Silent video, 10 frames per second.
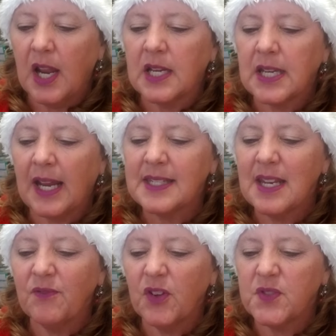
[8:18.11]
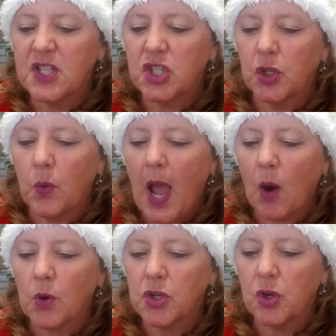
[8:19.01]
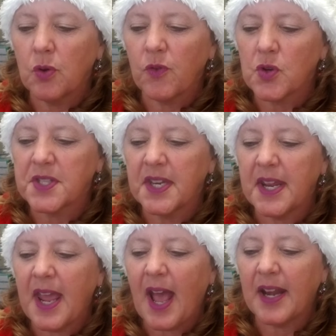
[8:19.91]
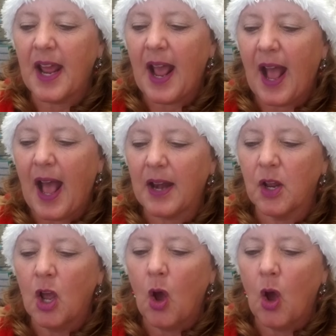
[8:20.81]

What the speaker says: In 1952, Howard University had